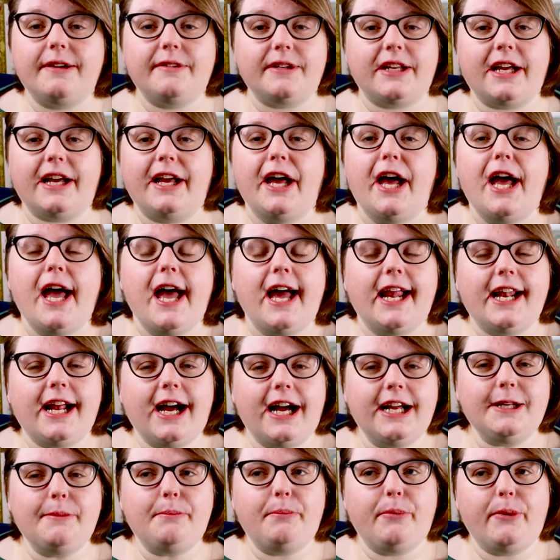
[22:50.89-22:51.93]
It, would ha it
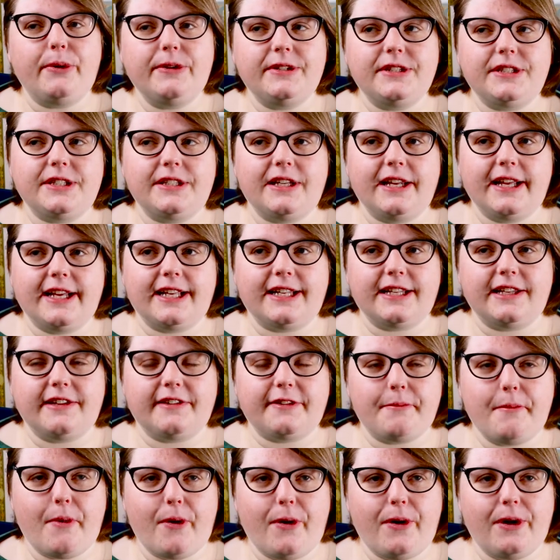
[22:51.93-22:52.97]
had a bunch of like
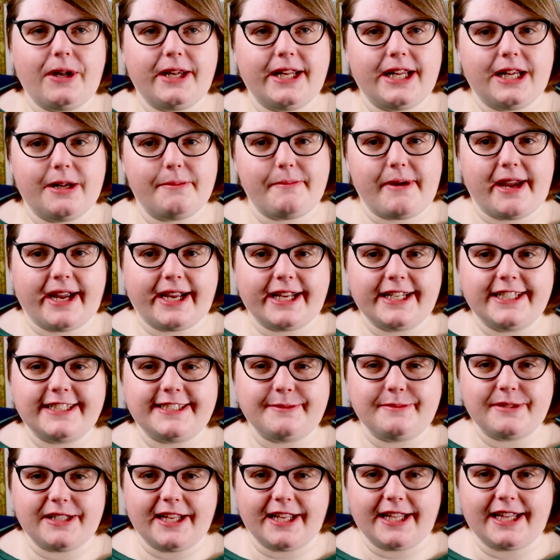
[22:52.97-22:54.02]
small little
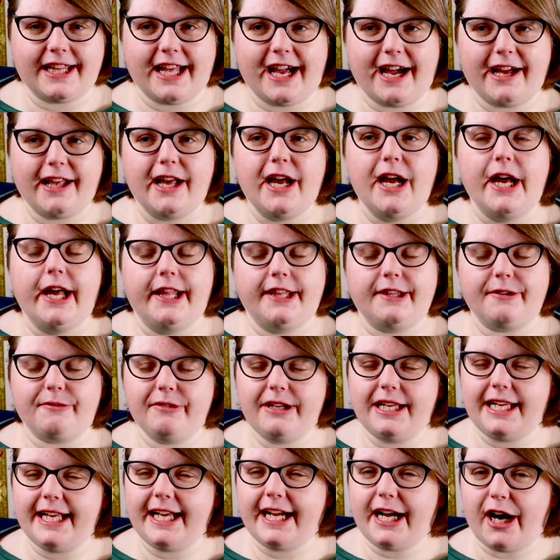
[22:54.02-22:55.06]
mechanisms like that that
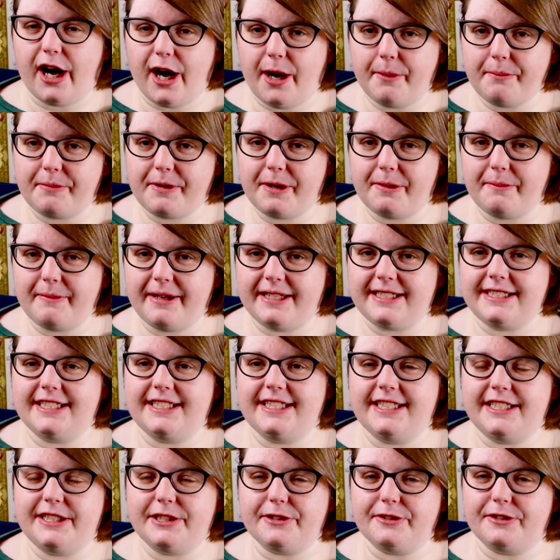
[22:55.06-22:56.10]
really
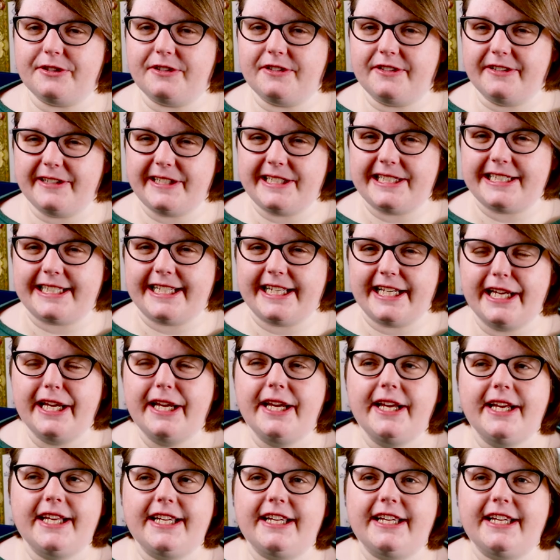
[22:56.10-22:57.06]
complemented each other nicely.